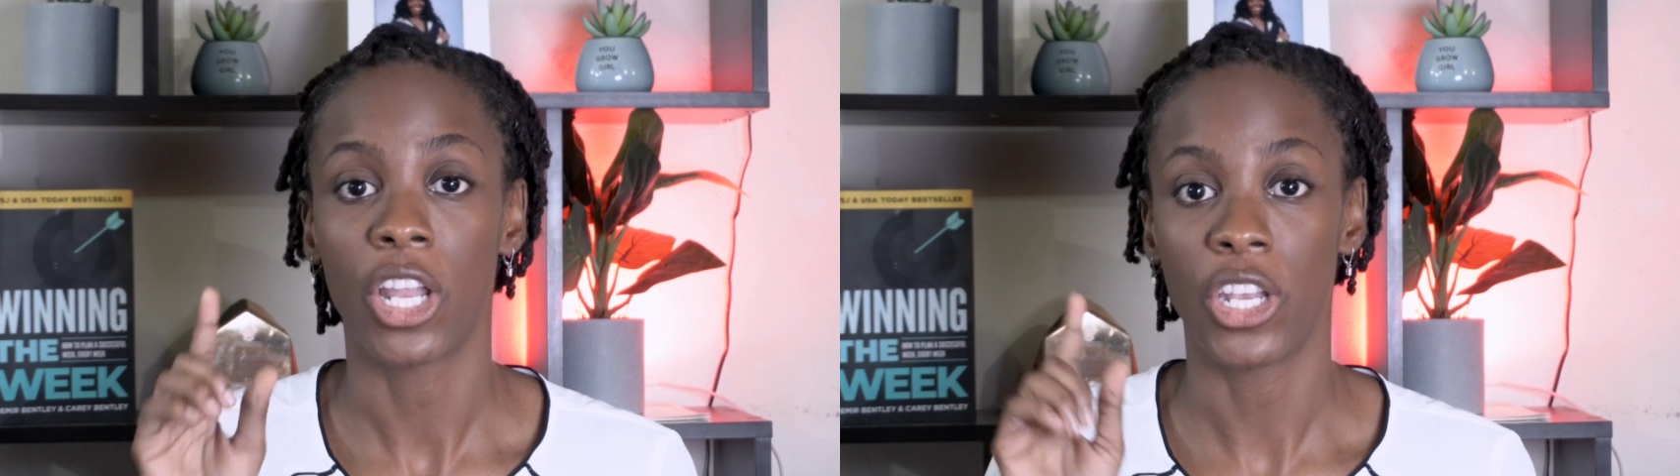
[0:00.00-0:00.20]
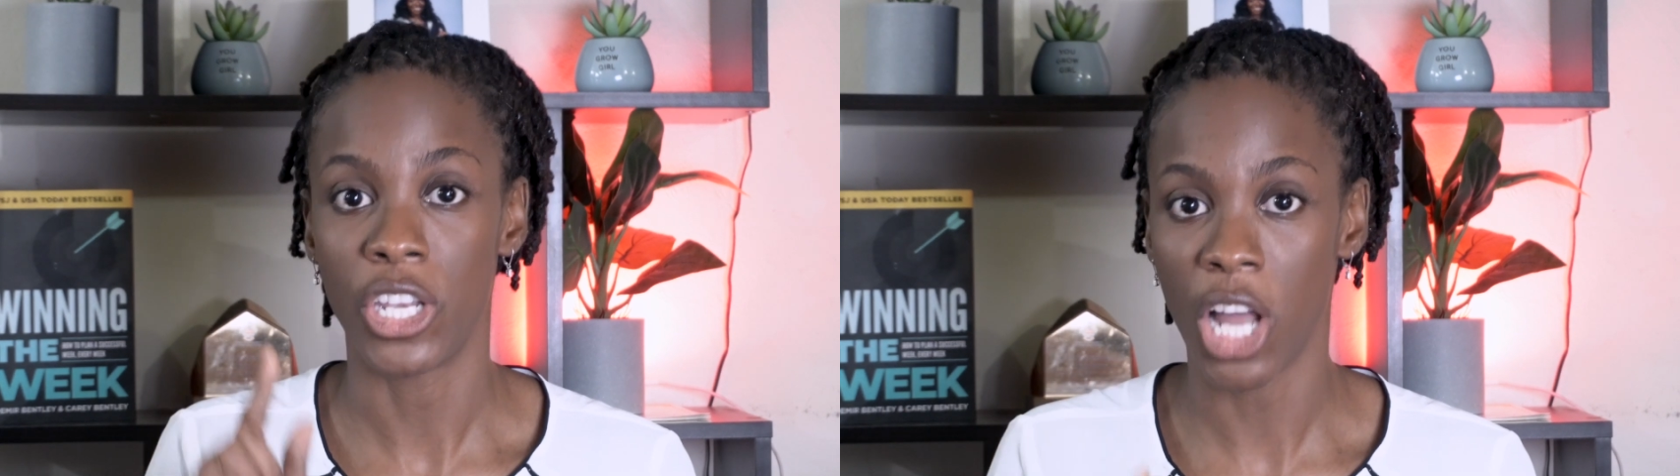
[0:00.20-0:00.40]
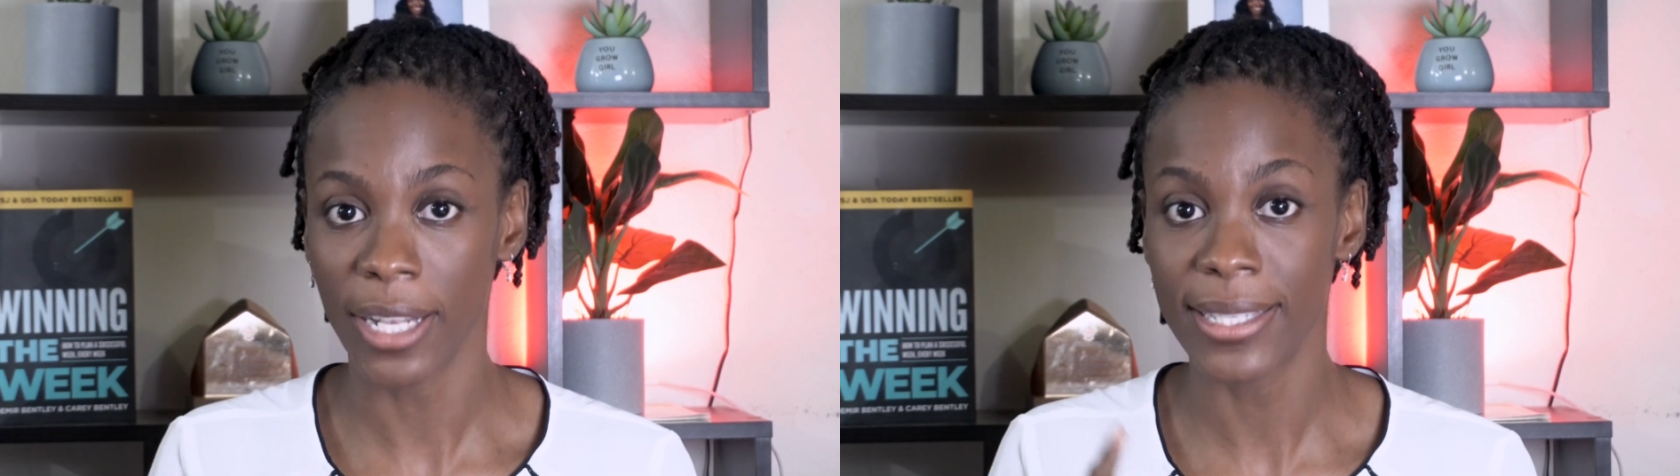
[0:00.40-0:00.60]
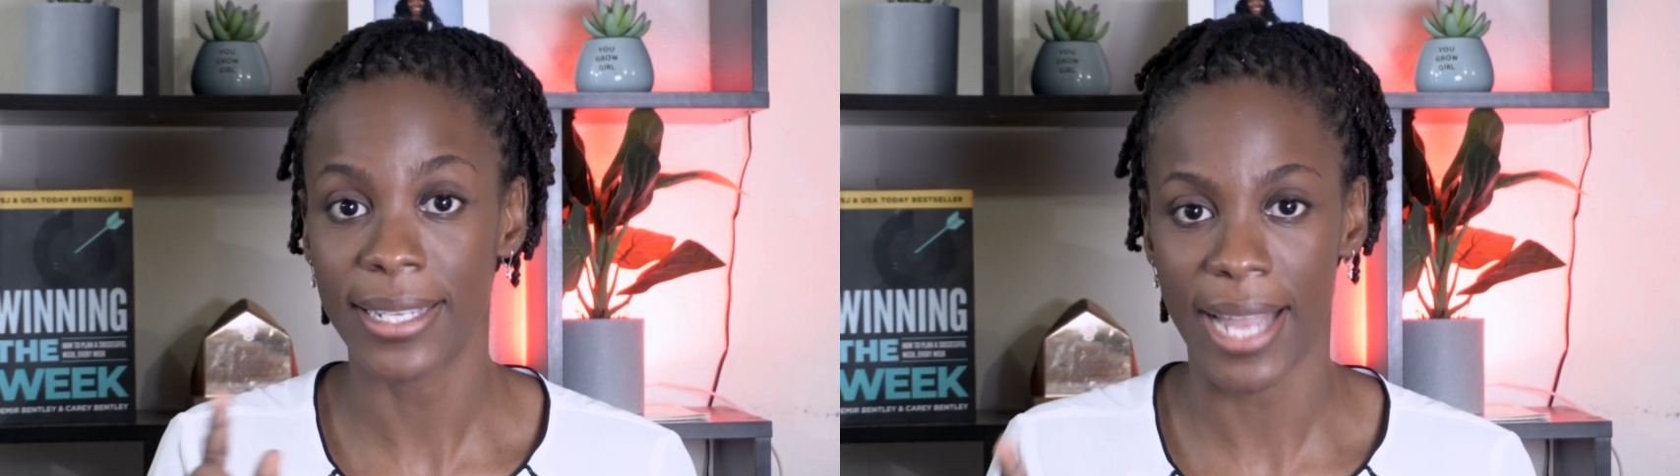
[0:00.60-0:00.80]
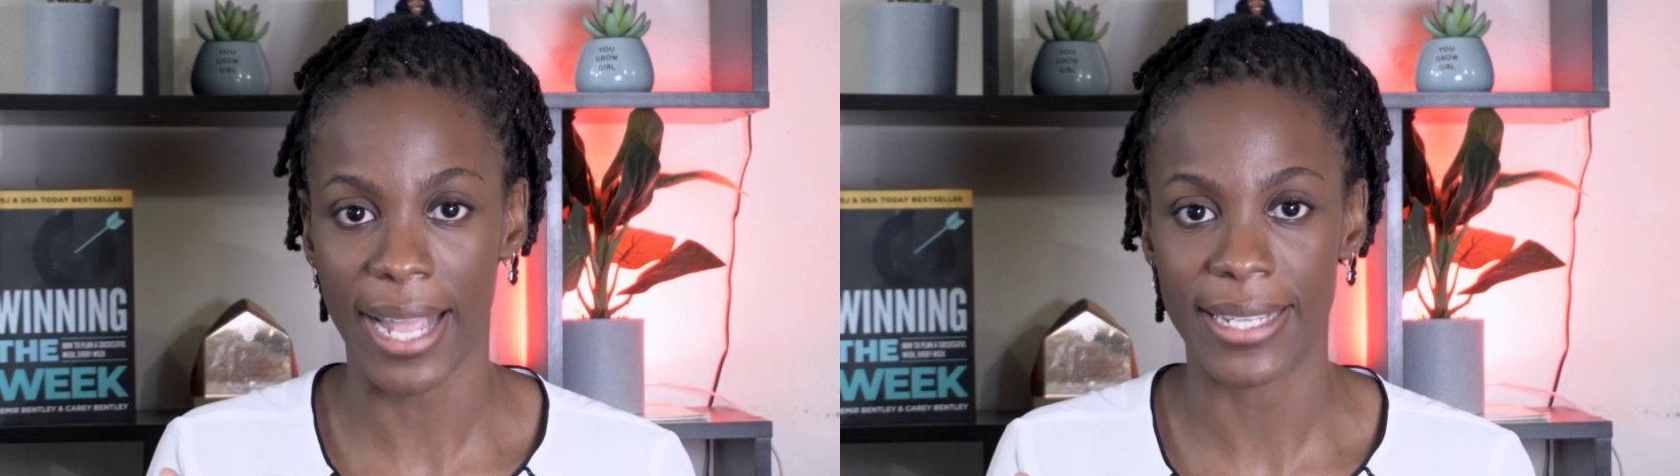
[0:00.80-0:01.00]
not
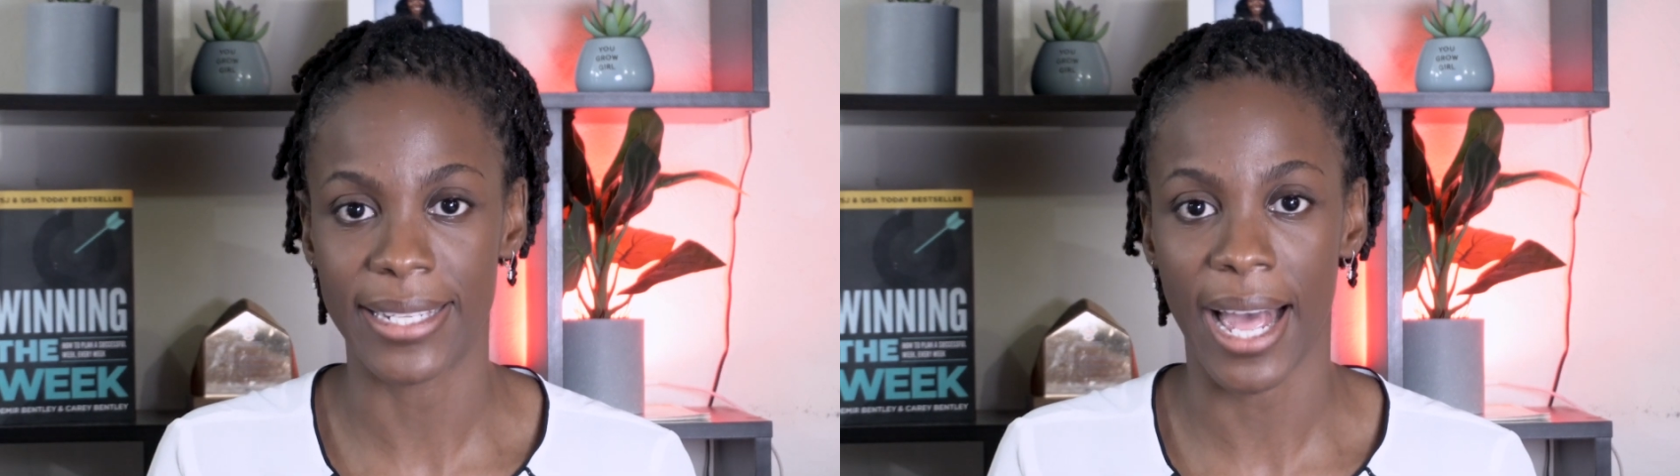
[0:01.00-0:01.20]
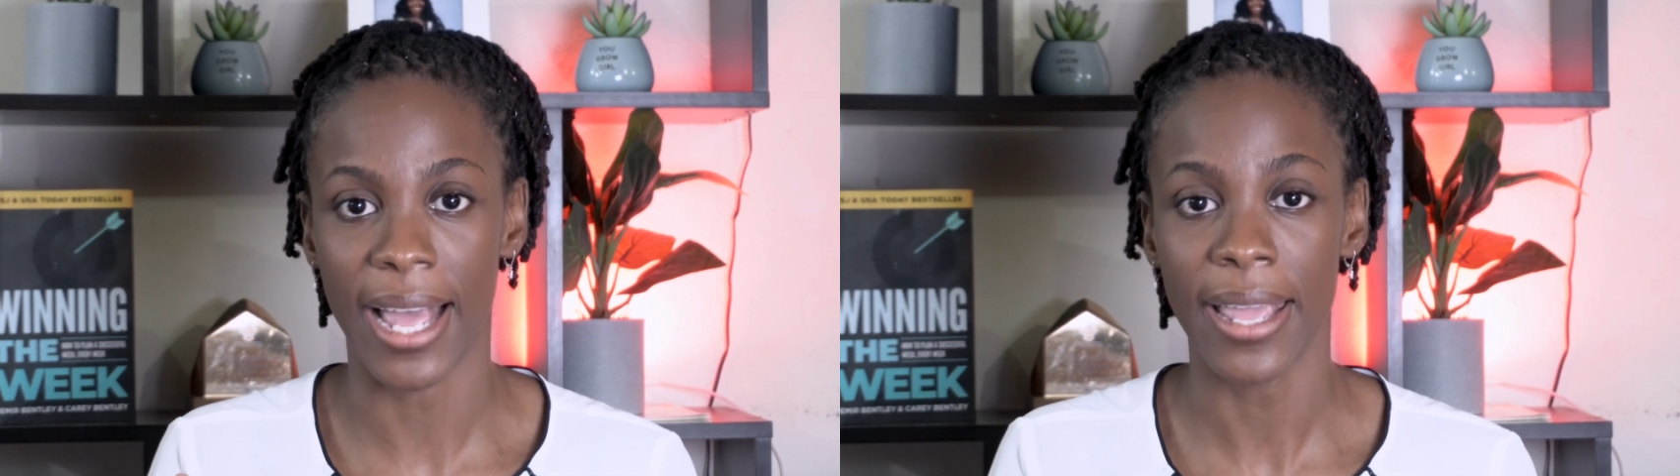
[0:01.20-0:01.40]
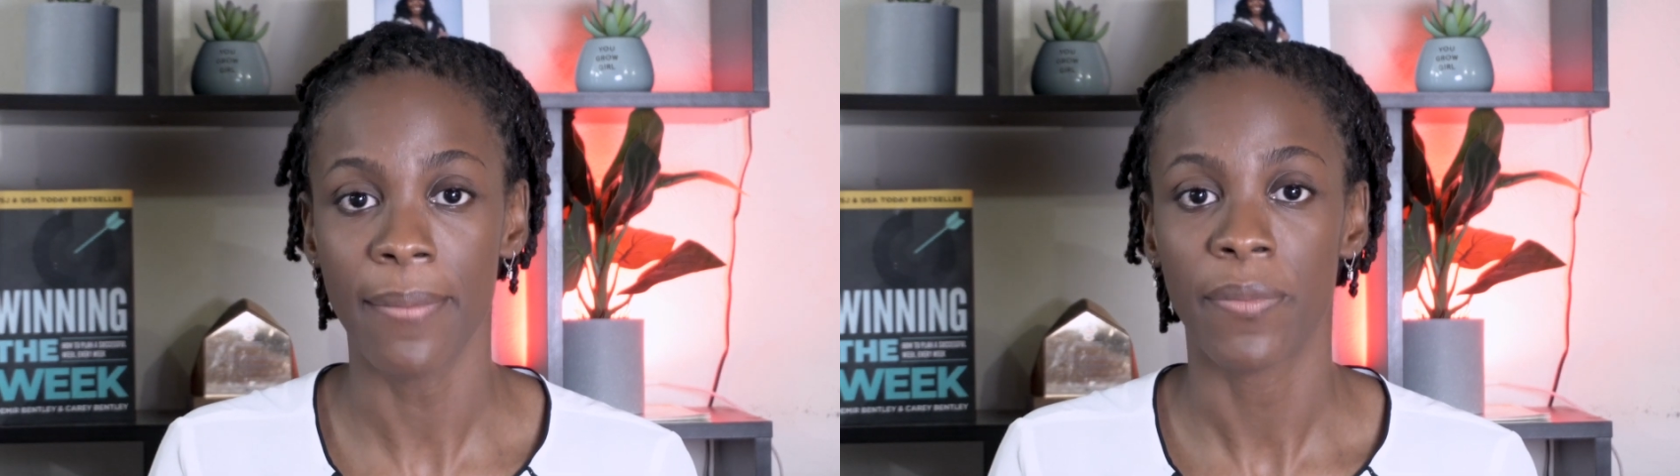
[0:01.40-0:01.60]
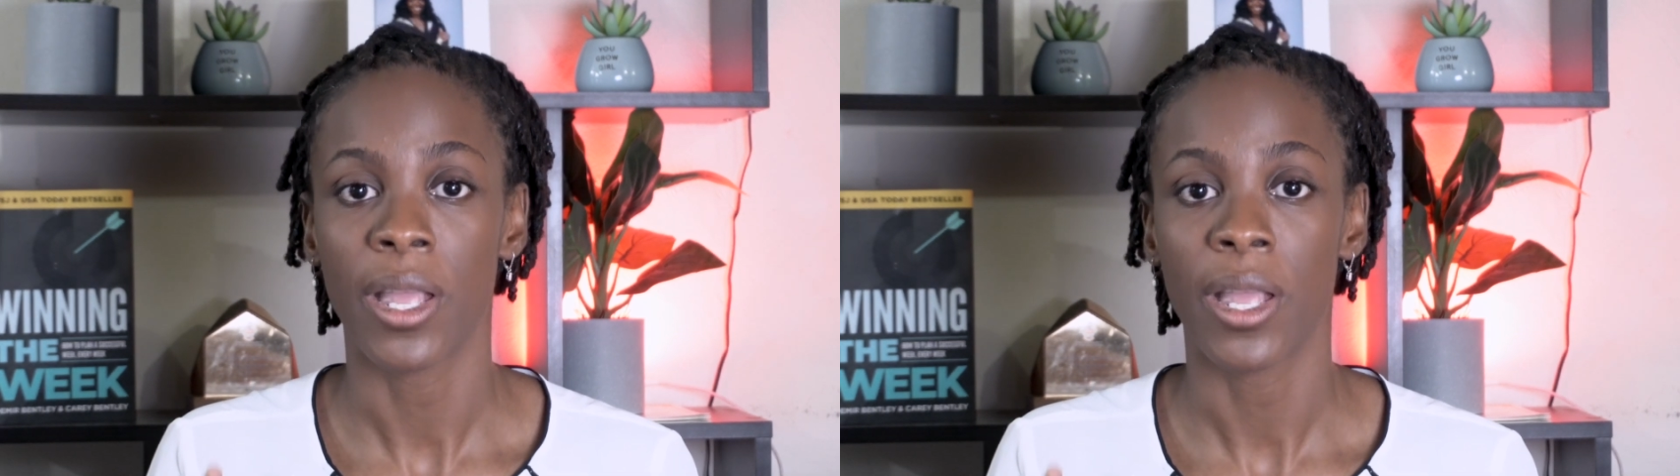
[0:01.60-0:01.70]
nisi,